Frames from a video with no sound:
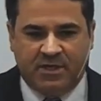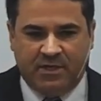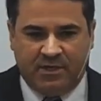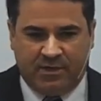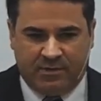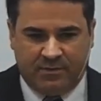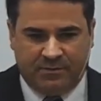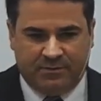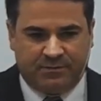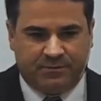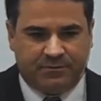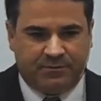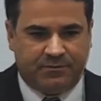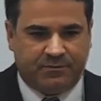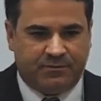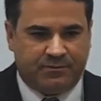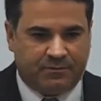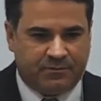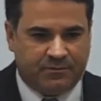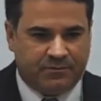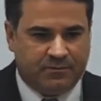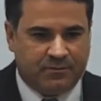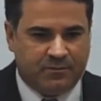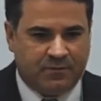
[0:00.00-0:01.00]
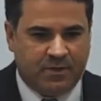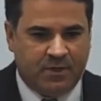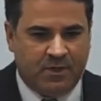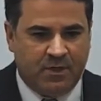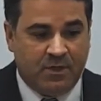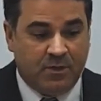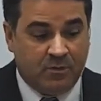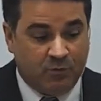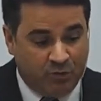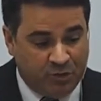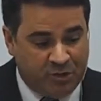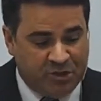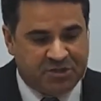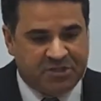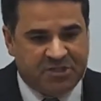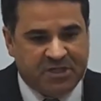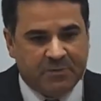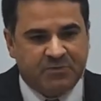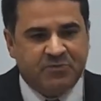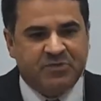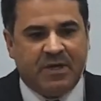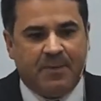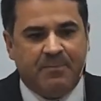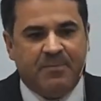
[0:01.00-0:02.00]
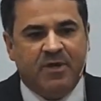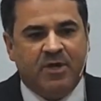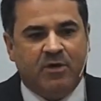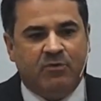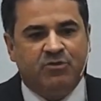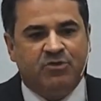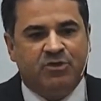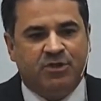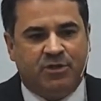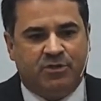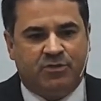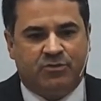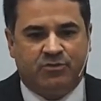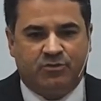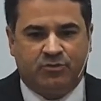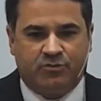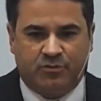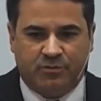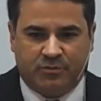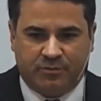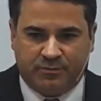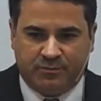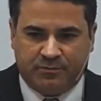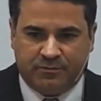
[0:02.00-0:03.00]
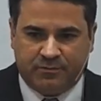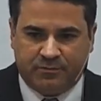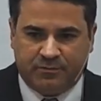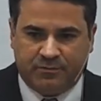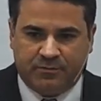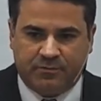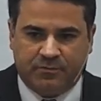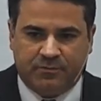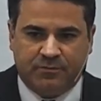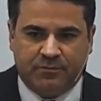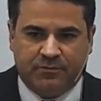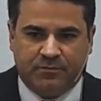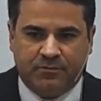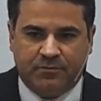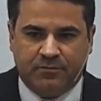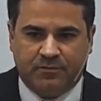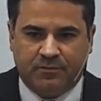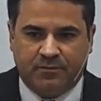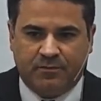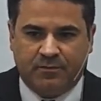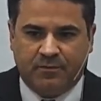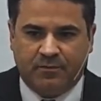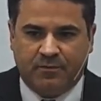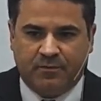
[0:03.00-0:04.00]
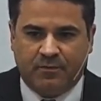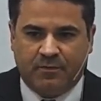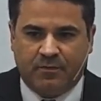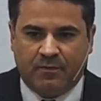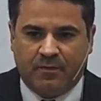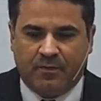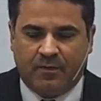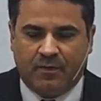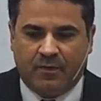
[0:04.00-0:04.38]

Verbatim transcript: the prophecy is fulfilled. The disciples knew that.